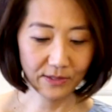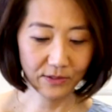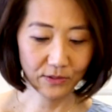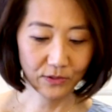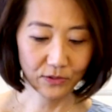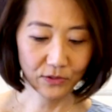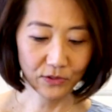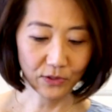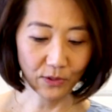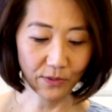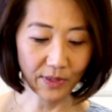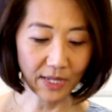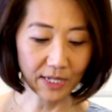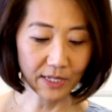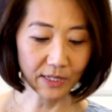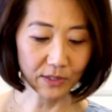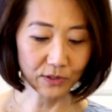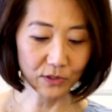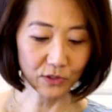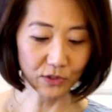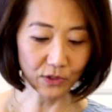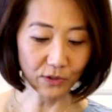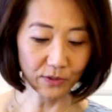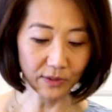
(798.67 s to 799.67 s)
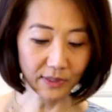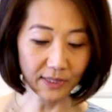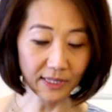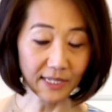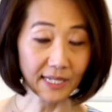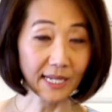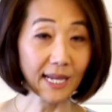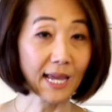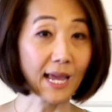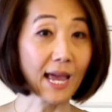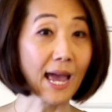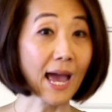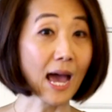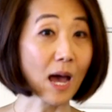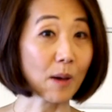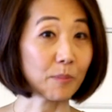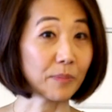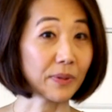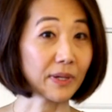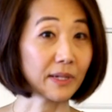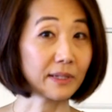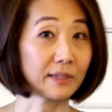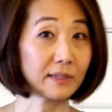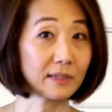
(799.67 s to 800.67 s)
So they can certainly
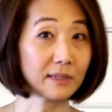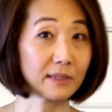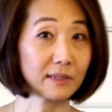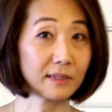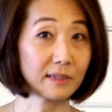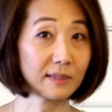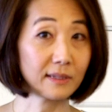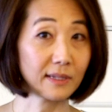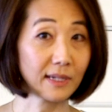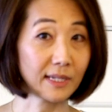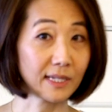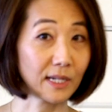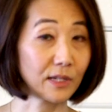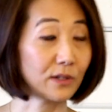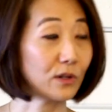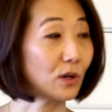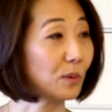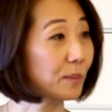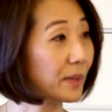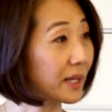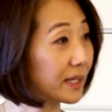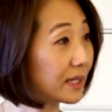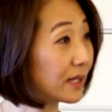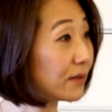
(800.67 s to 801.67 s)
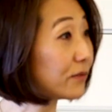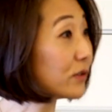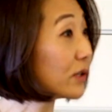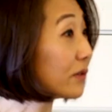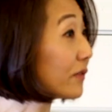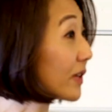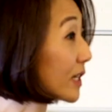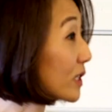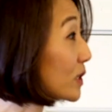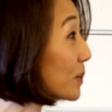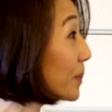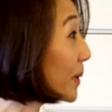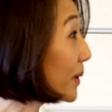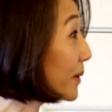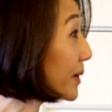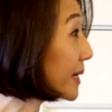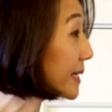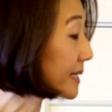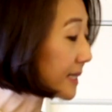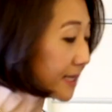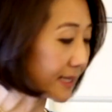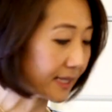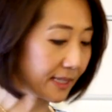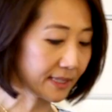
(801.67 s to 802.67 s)
happen, and I know many of you have
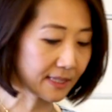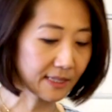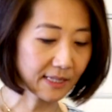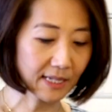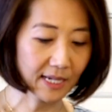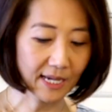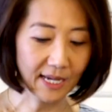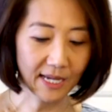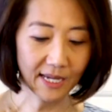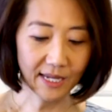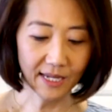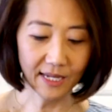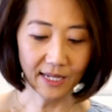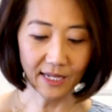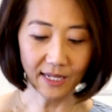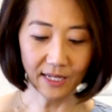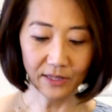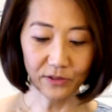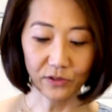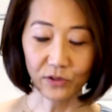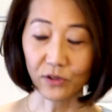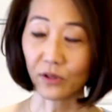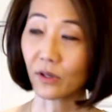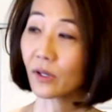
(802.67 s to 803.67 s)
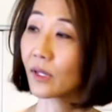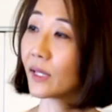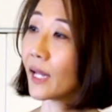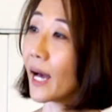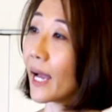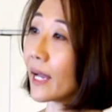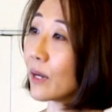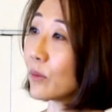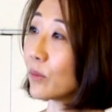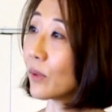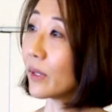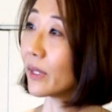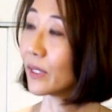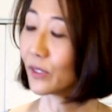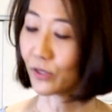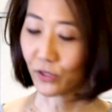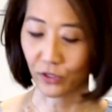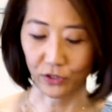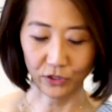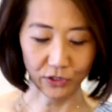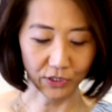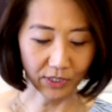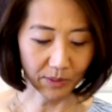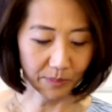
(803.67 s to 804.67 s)
experienced this, in your client
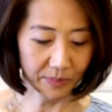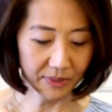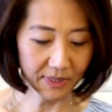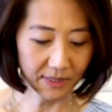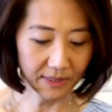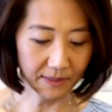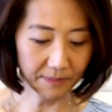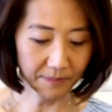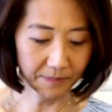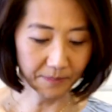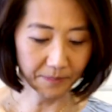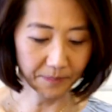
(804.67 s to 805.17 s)
relationships.